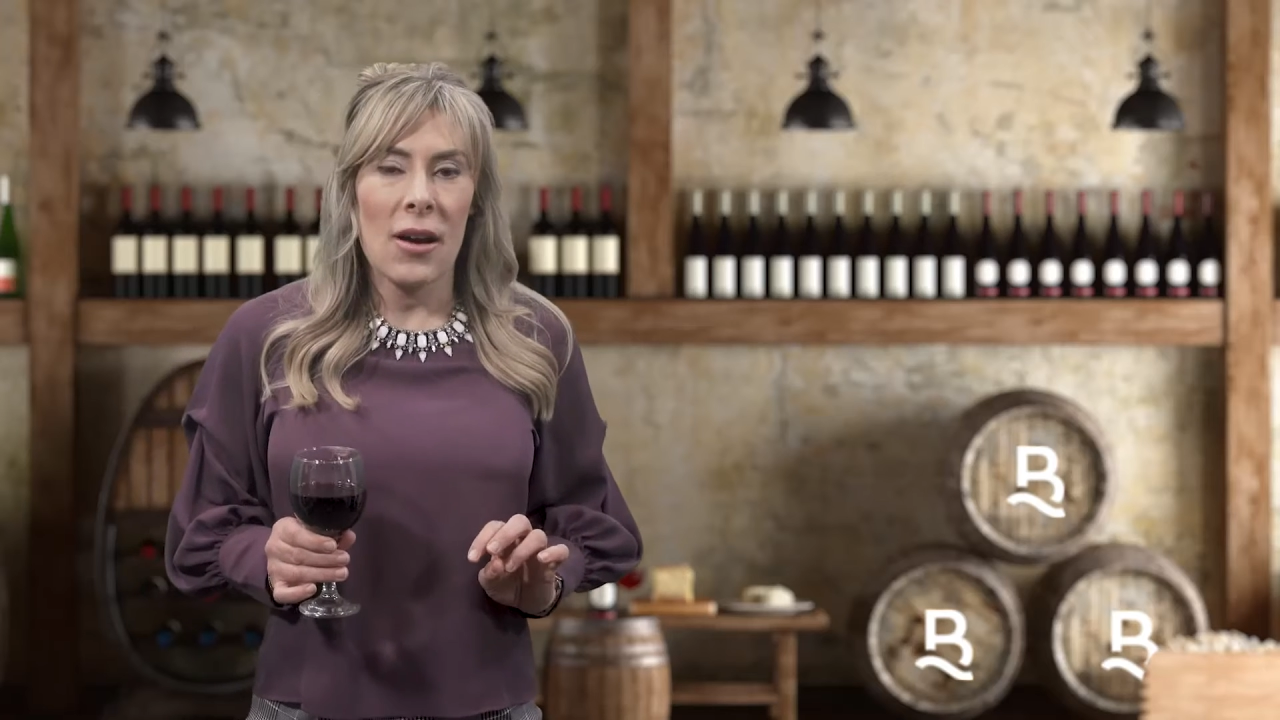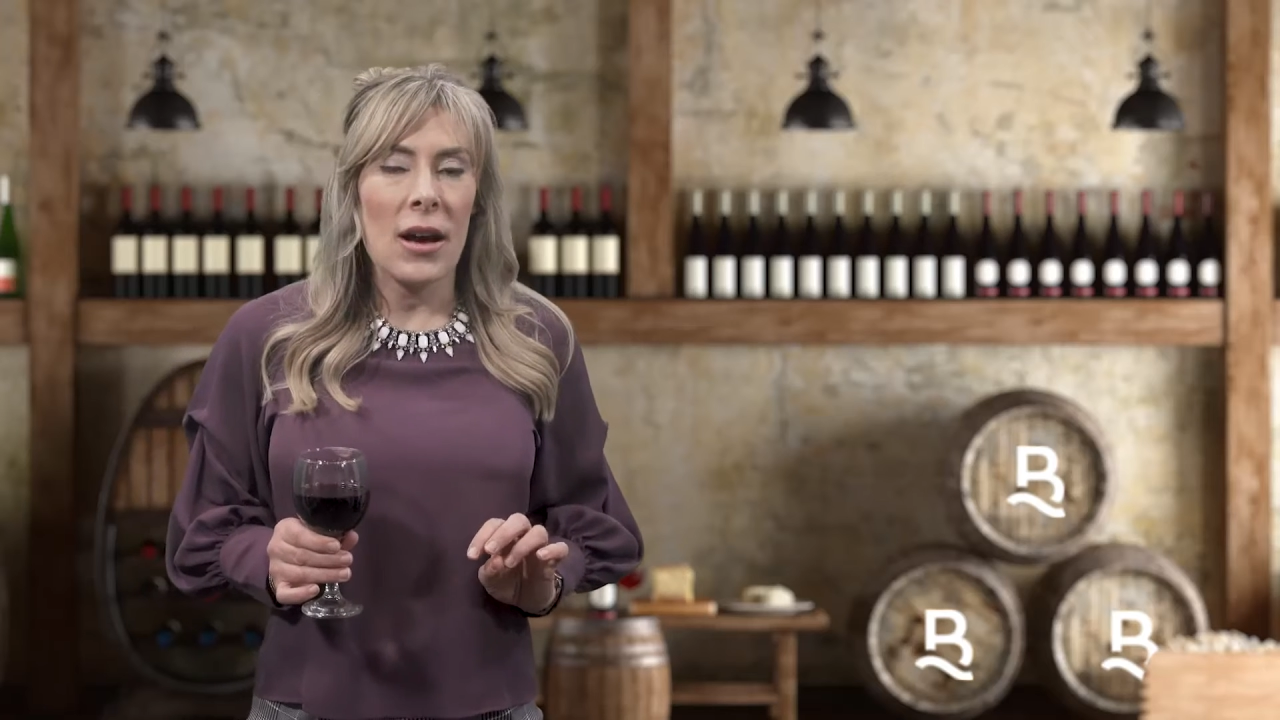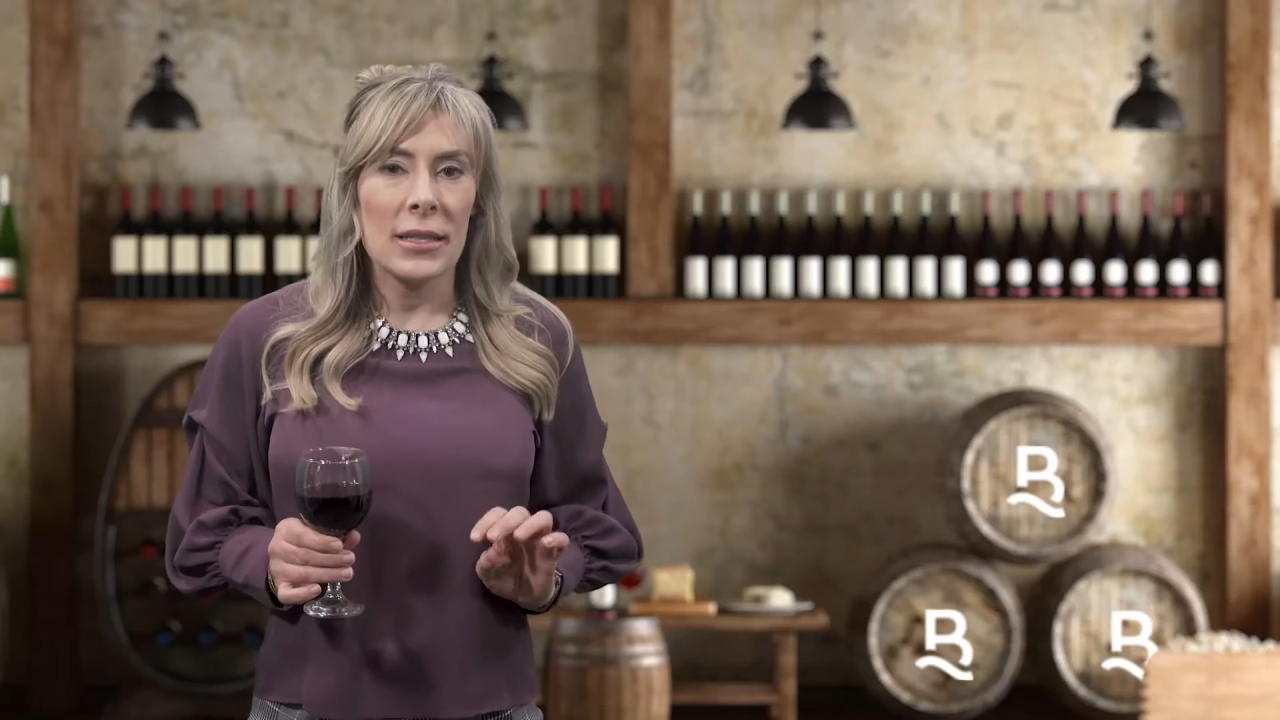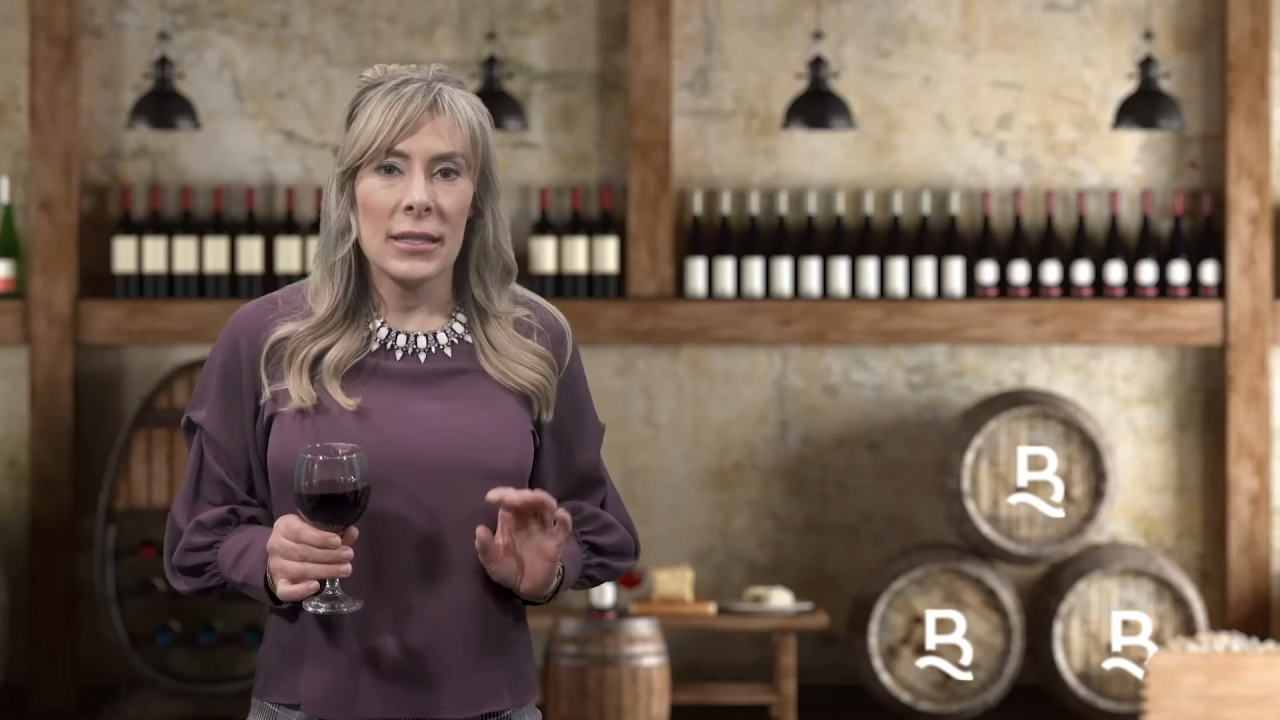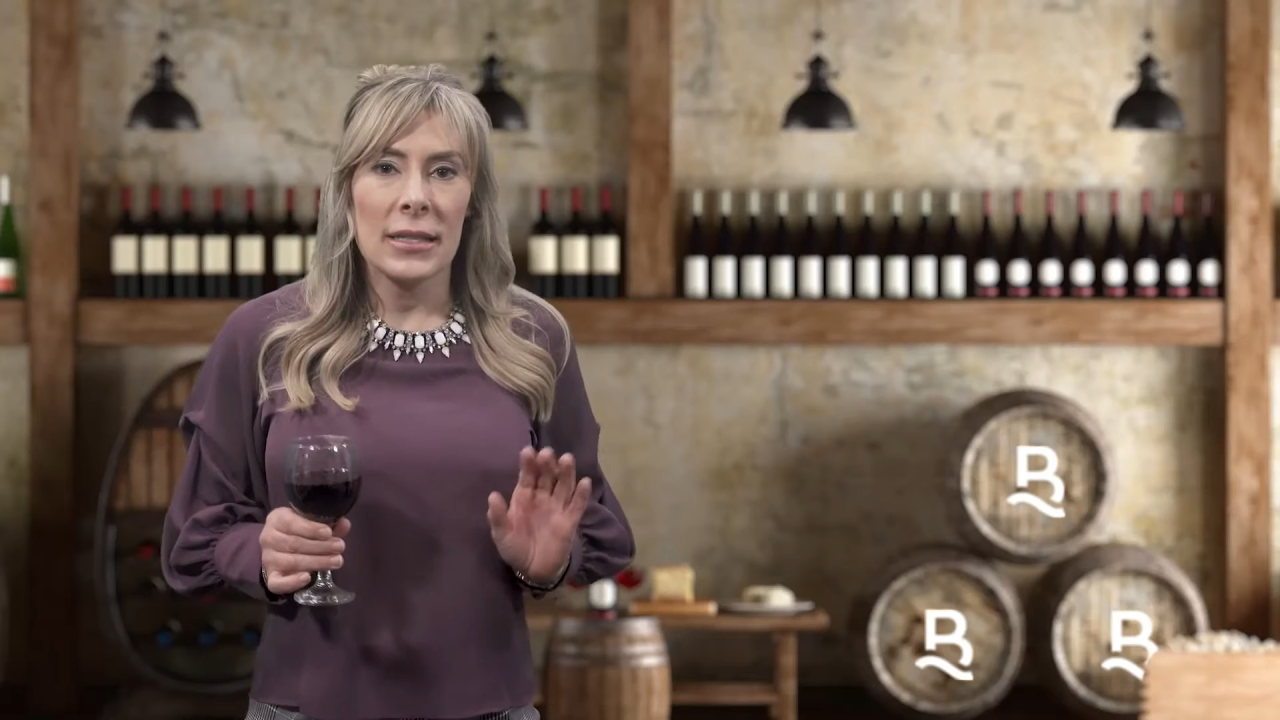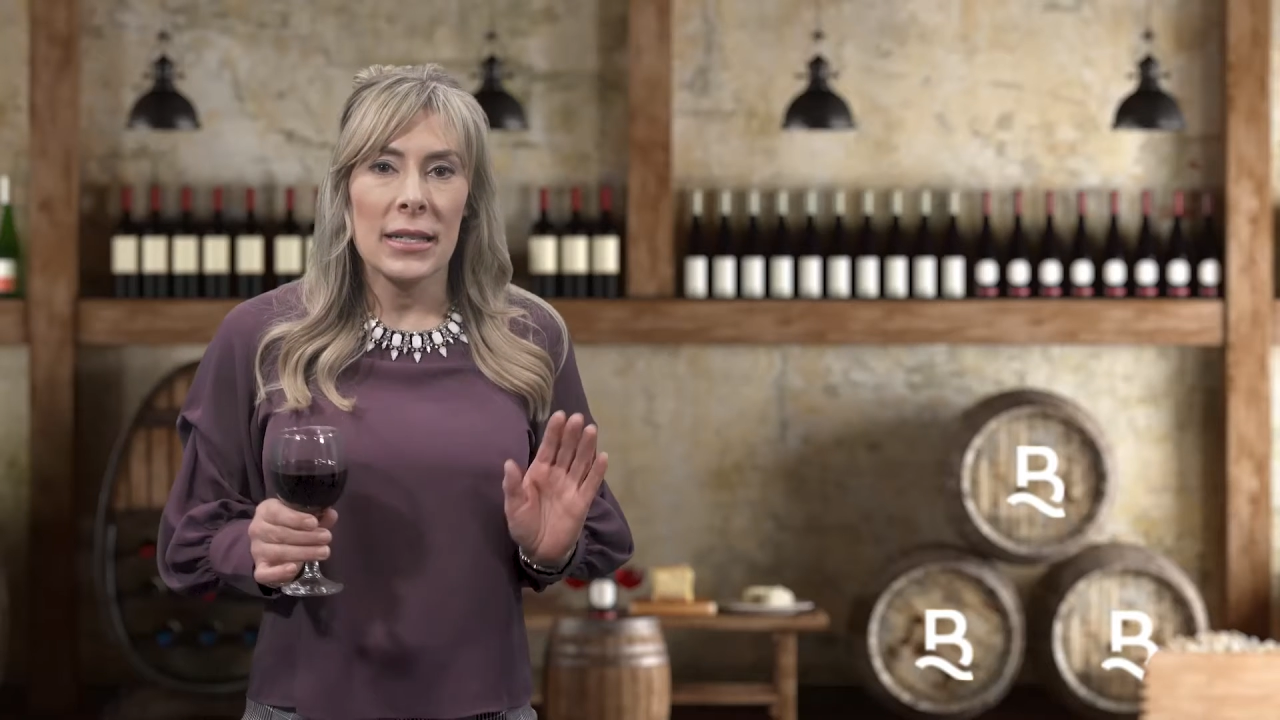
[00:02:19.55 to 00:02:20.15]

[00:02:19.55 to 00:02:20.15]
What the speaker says: causes